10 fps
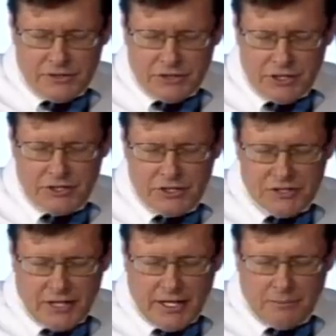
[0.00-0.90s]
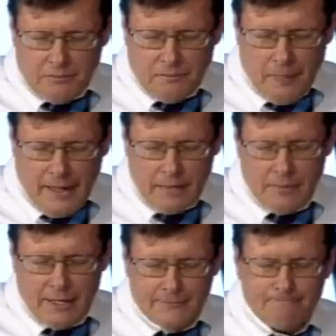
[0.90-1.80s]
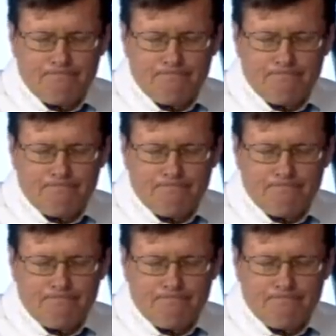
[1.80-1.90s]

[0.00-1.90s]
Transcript: In Jesus' name, amen.